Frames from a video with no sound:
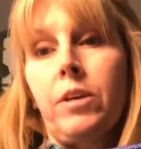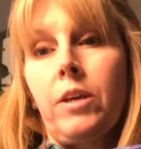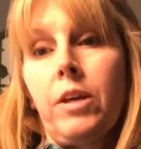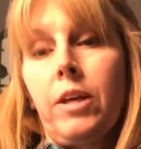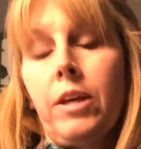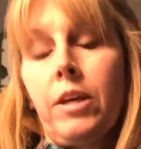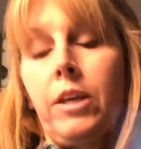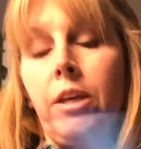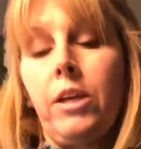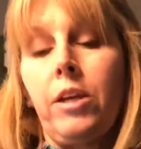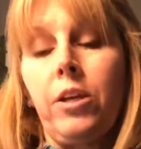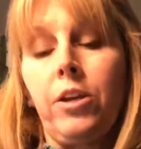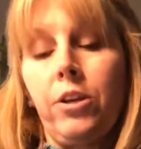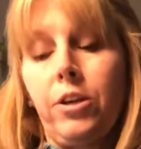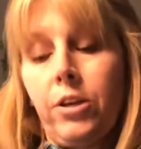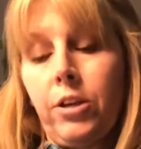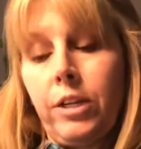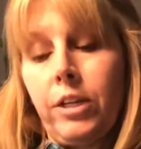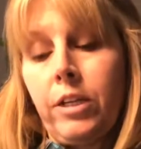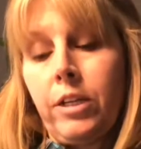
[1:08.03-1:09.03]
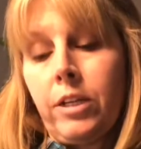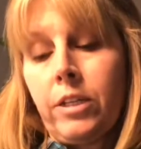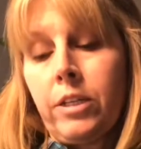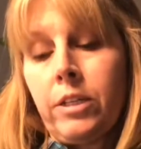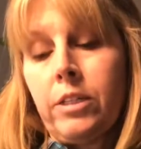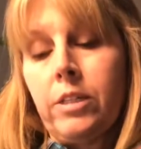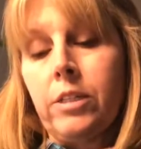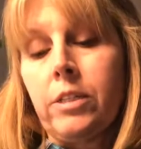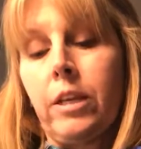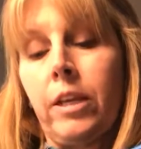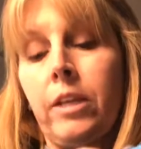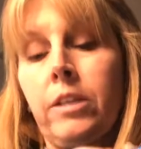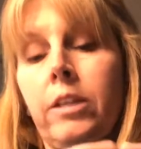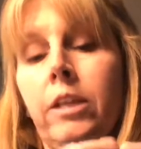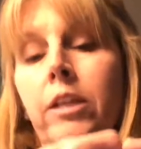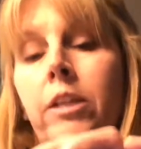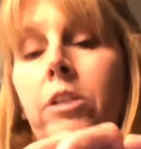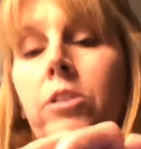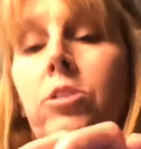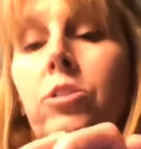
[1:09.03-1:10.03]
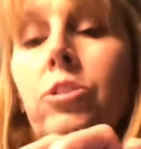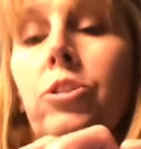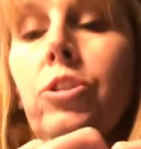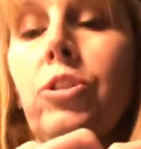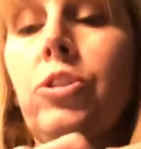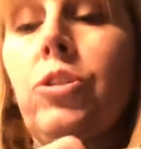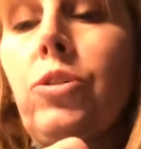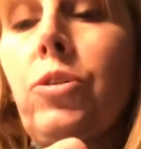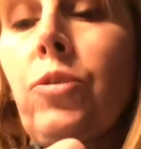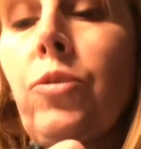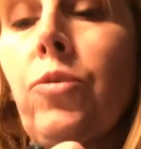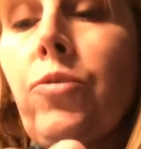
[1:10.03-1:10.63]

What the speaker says: Here is an inch.